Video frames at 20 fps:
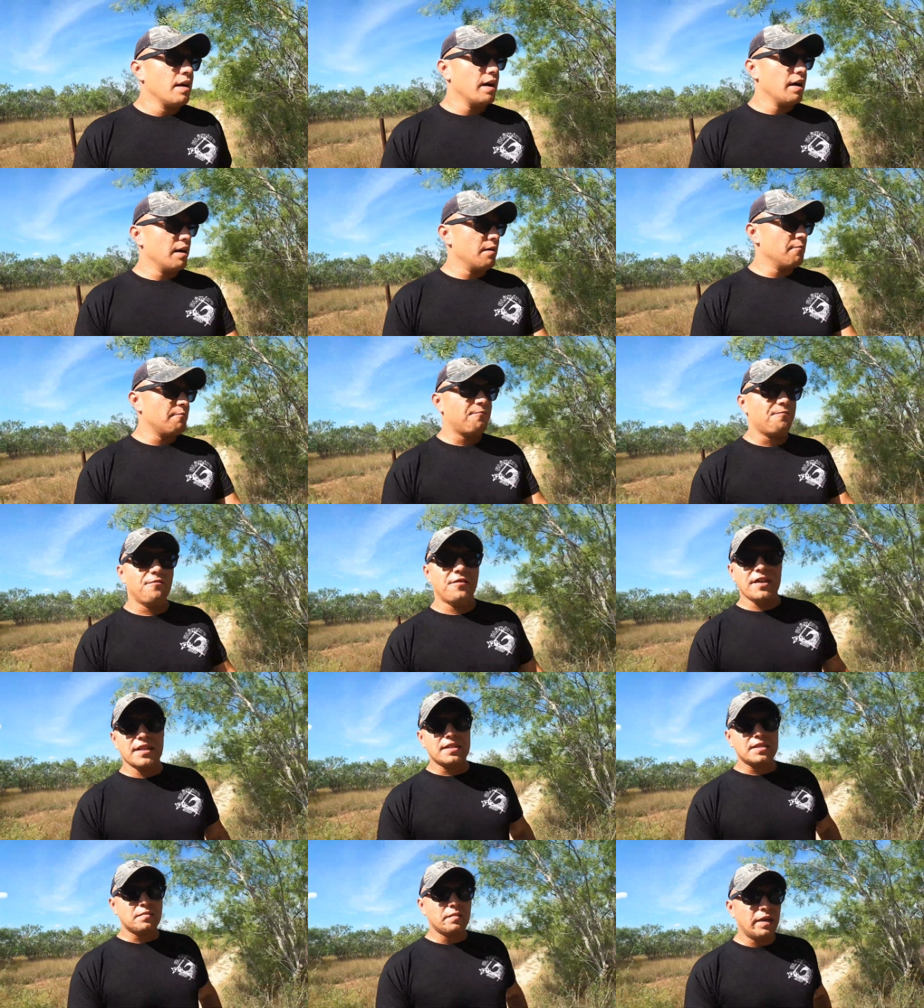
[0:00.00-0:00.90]
um,
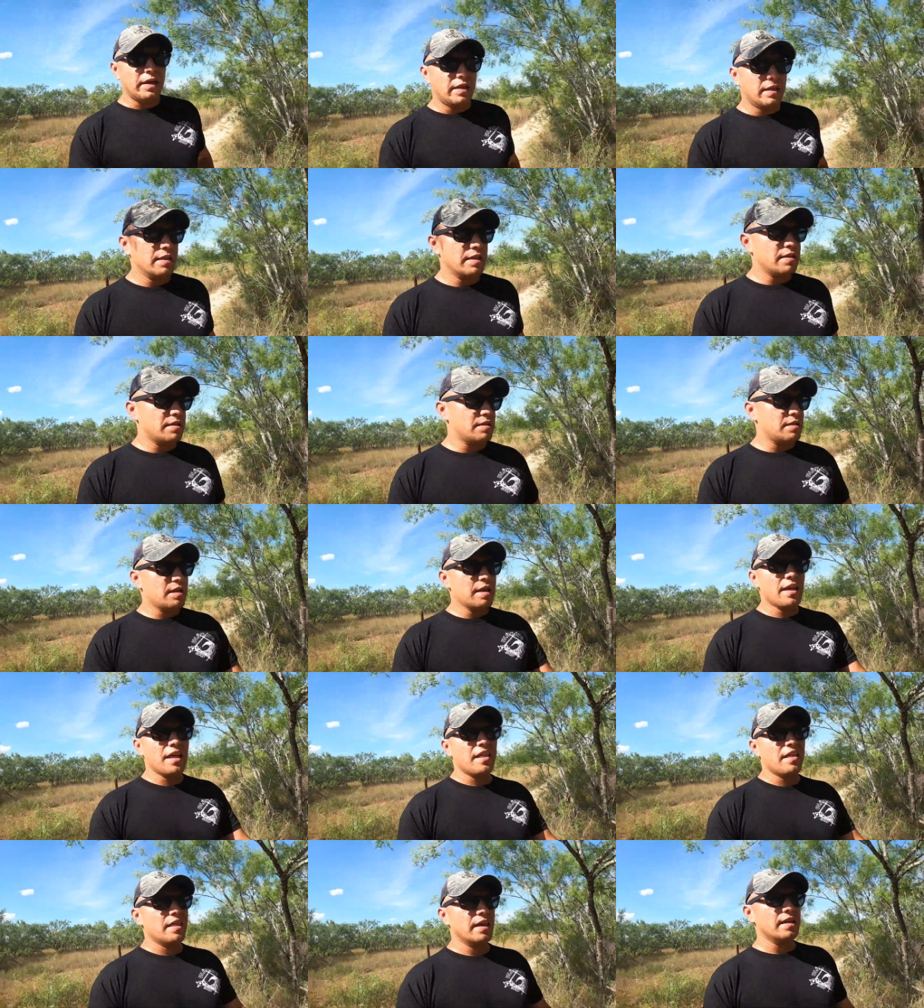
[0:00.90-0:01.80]
fence maintenance,
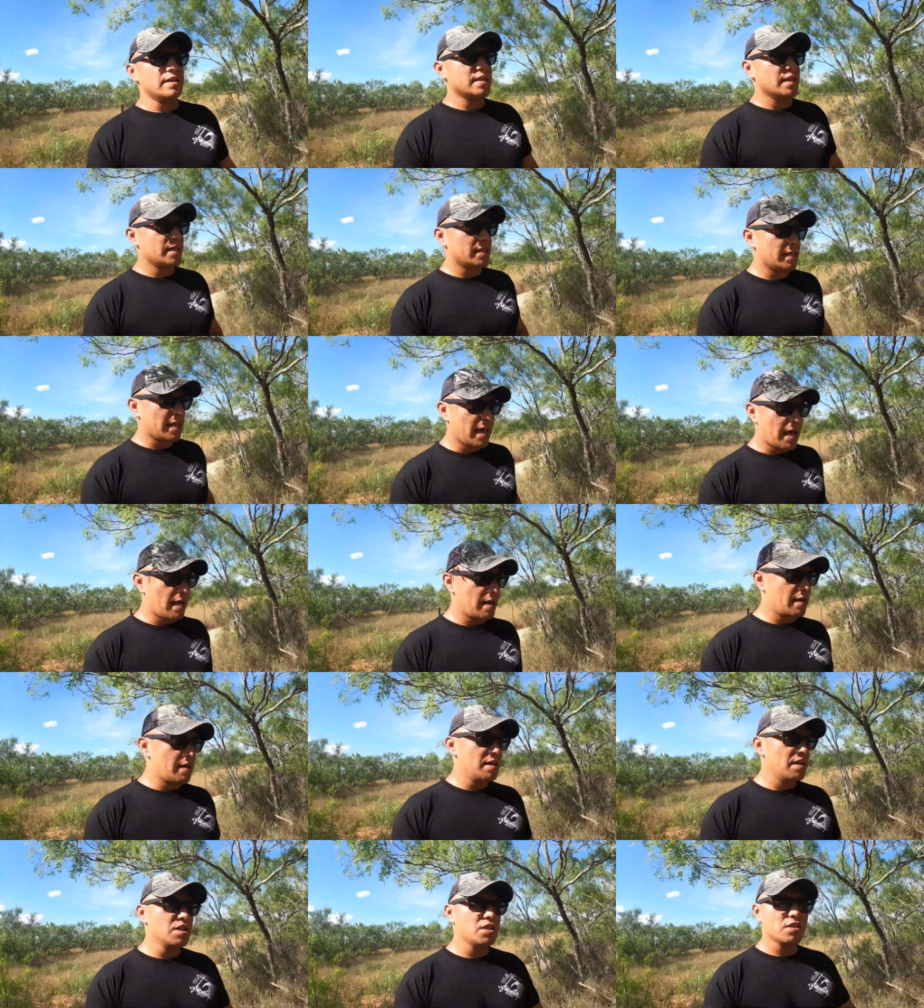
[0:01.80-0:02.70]
things like
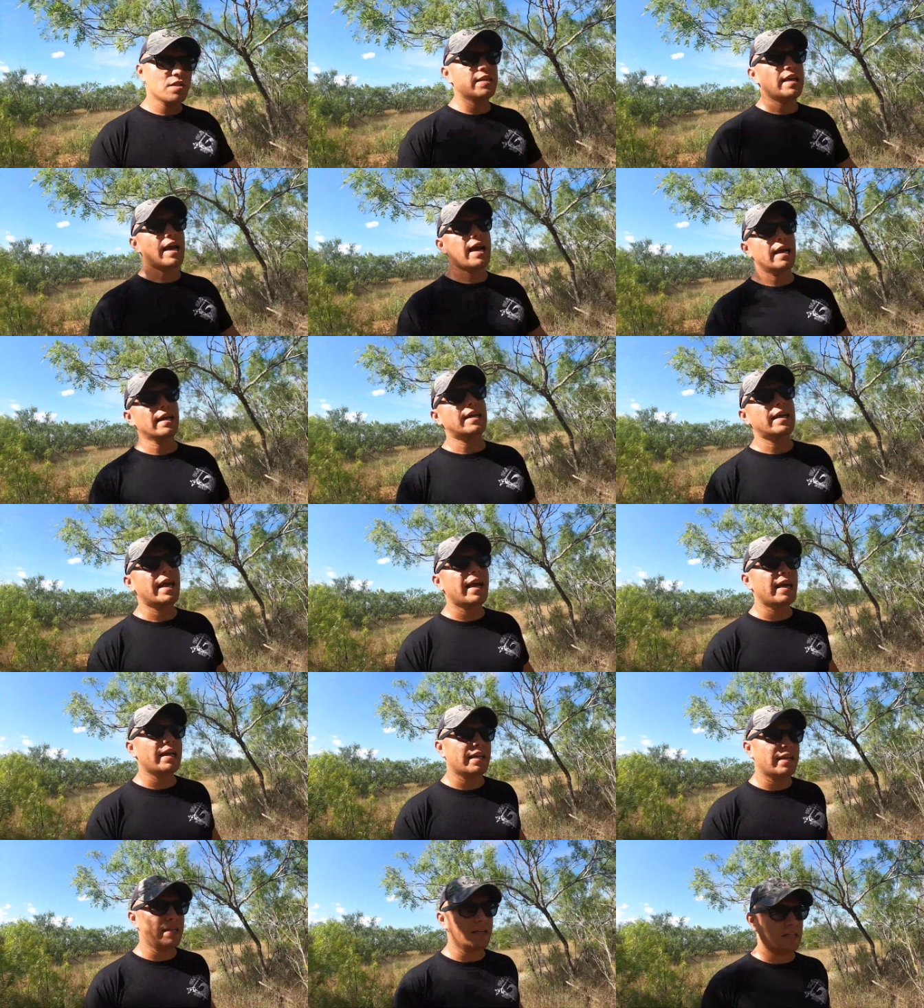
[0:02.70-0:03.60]
that. So yeah, it
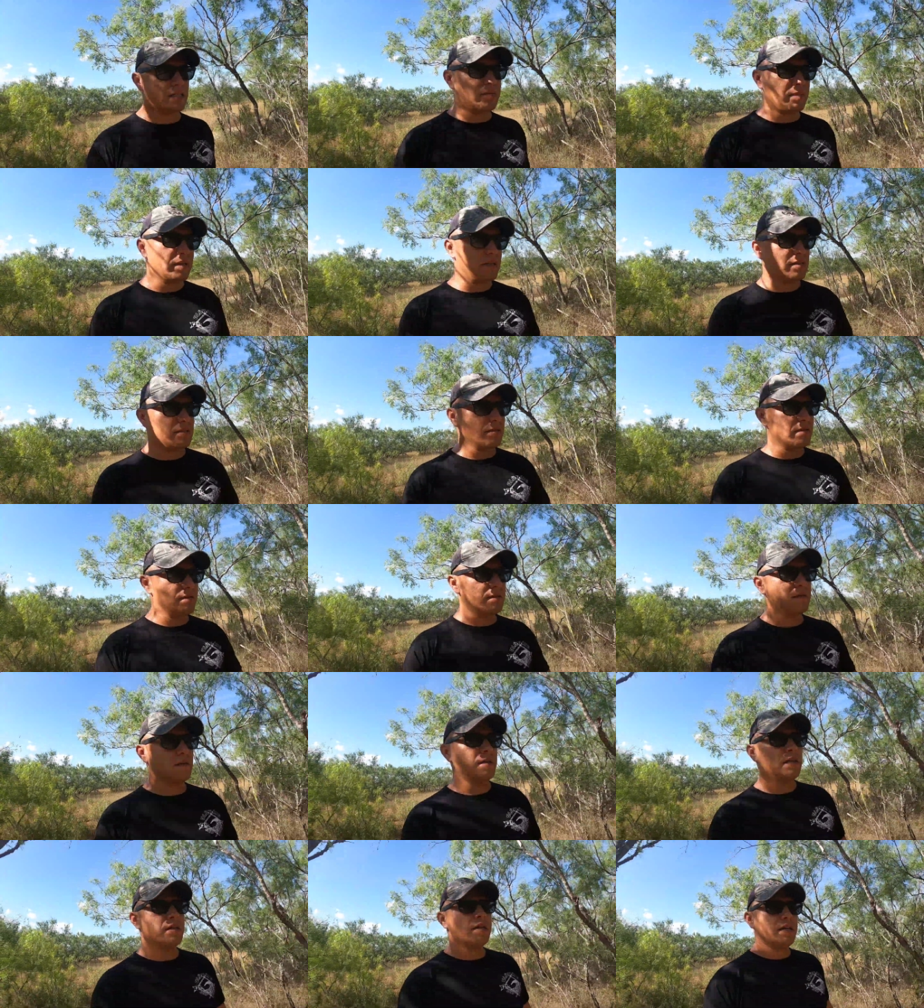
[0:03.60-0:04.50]
can get expensive
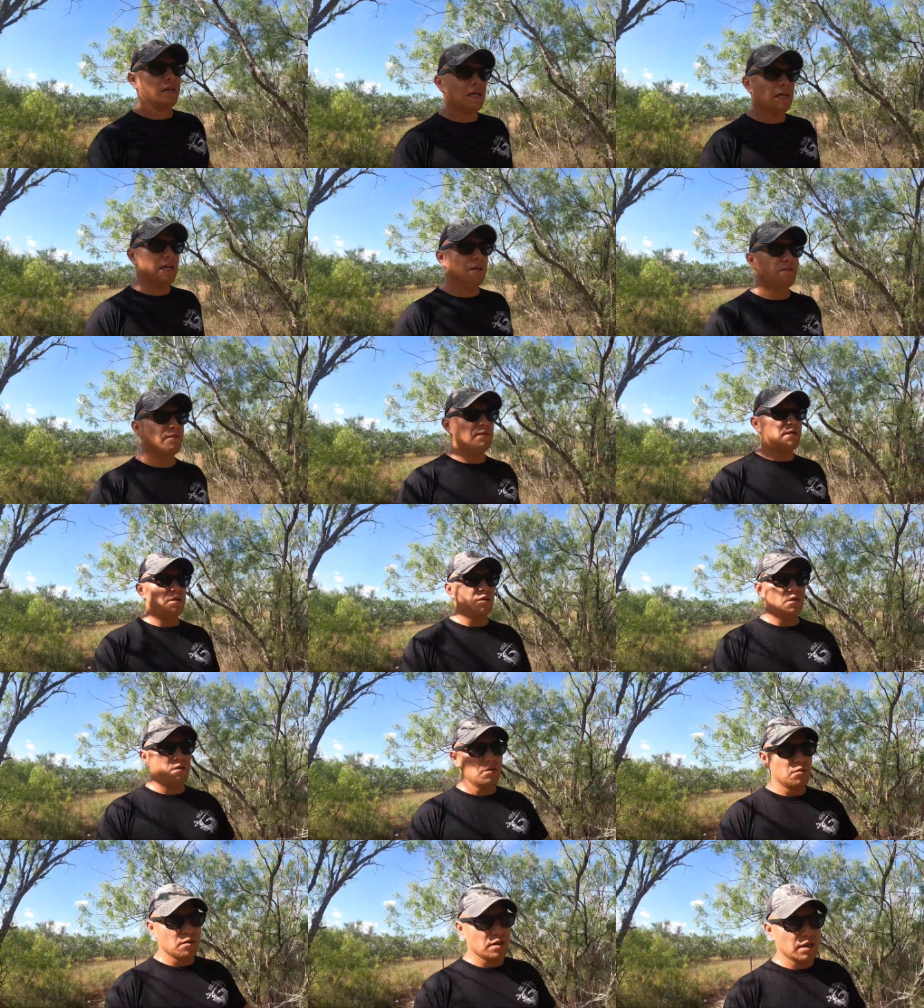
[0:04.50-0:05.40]
if
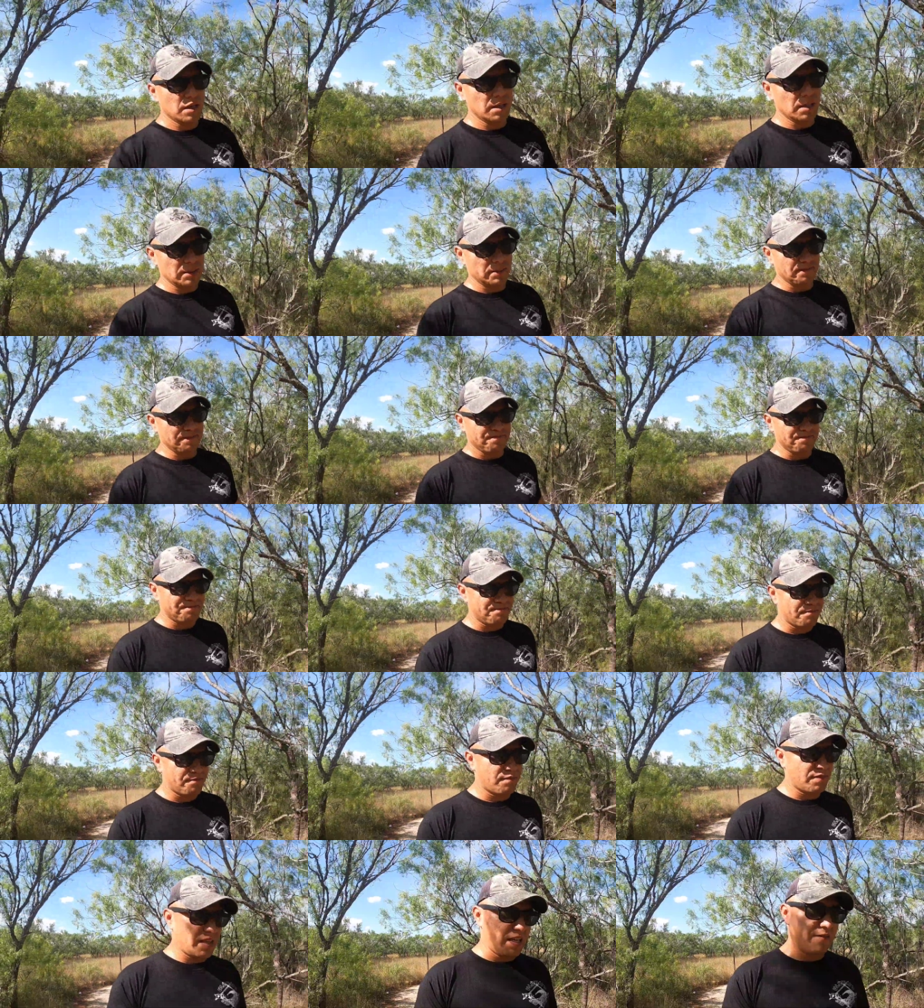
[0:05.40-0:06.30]
you um,
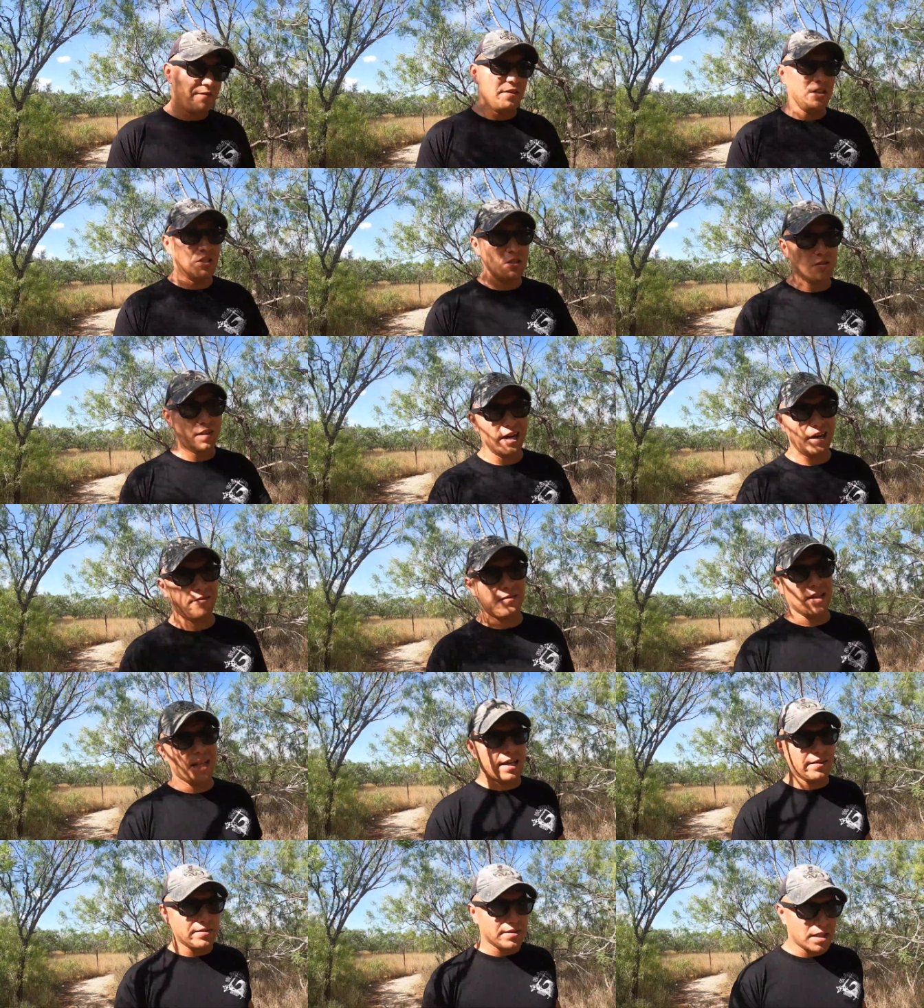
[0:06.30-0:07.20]
if you do have
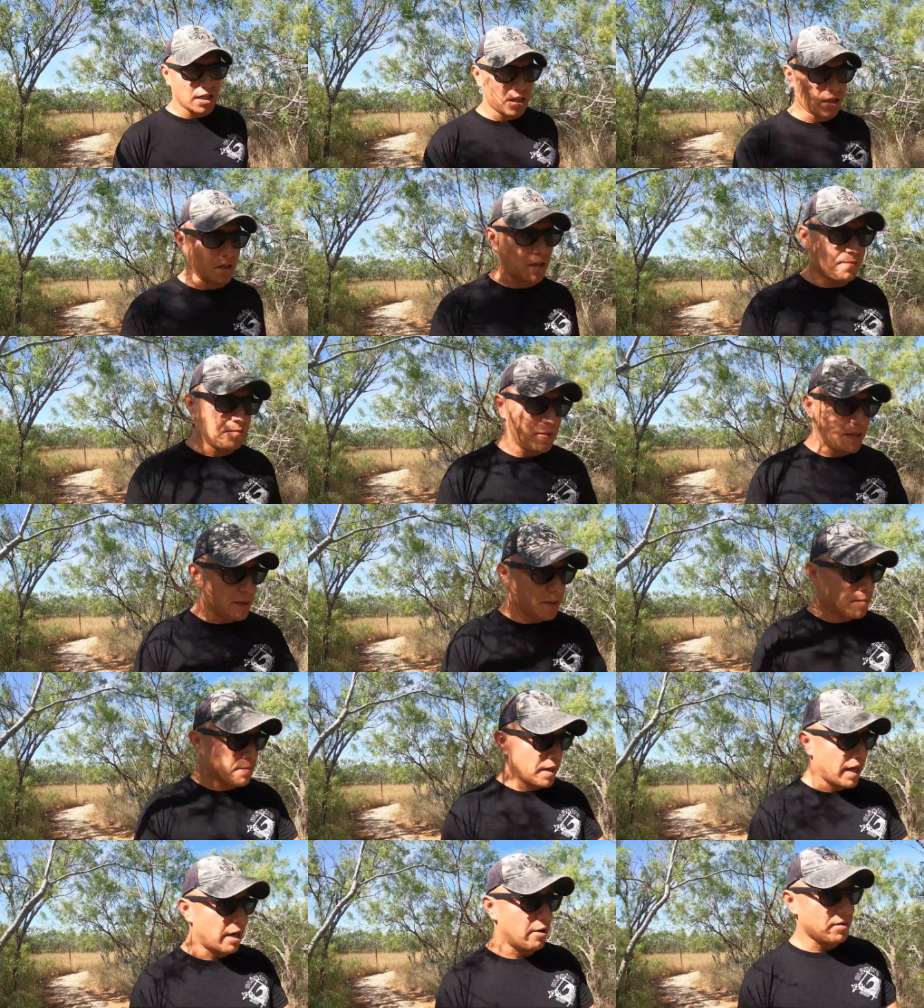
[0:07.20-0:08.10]
livestock up
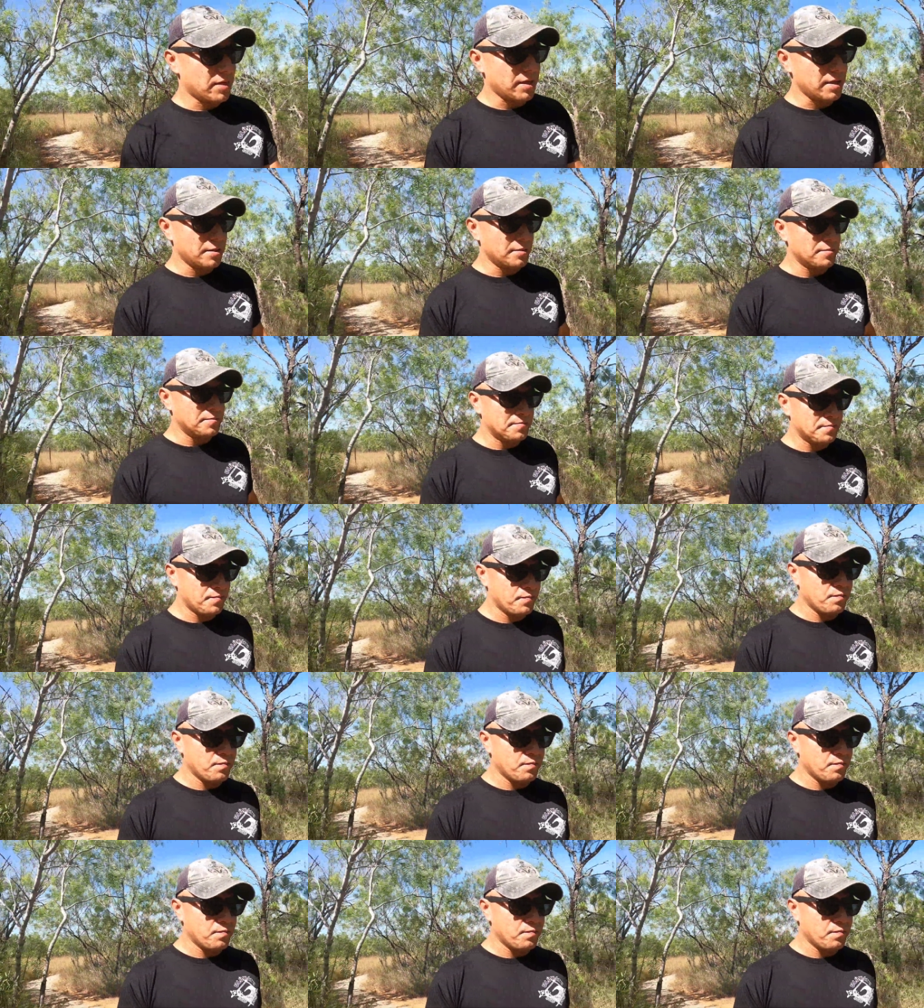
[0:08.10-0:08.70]
there out there.